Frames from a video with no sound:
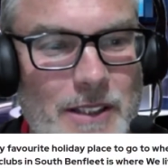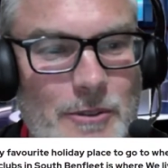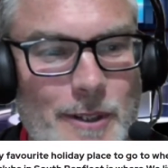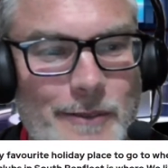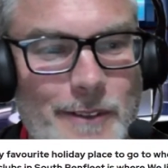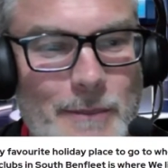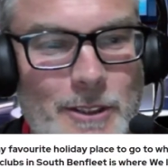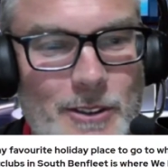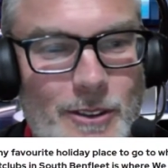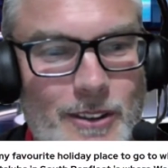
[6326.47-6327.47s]
was my family's
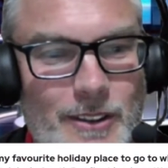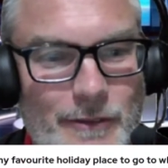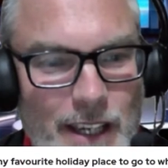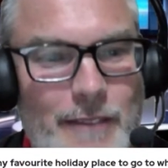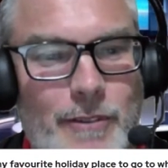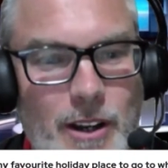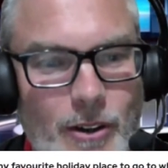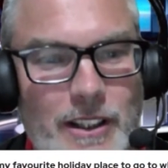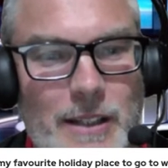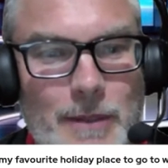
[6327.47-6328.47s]
hol favourite
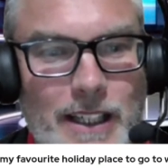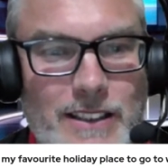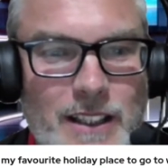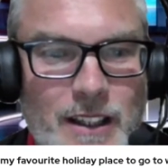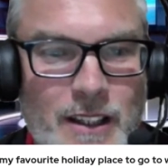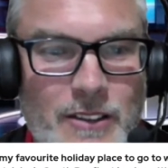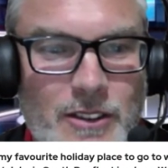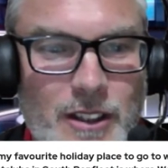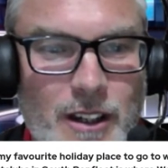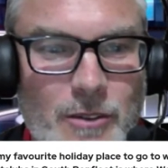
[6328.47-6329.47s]
holiday place to
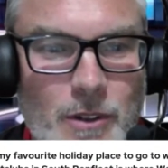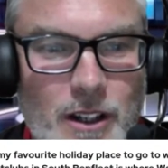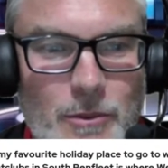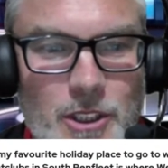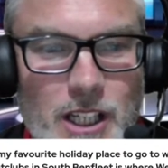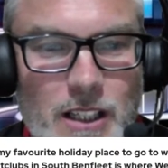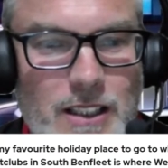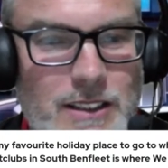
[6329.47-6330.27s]
go when I was younger.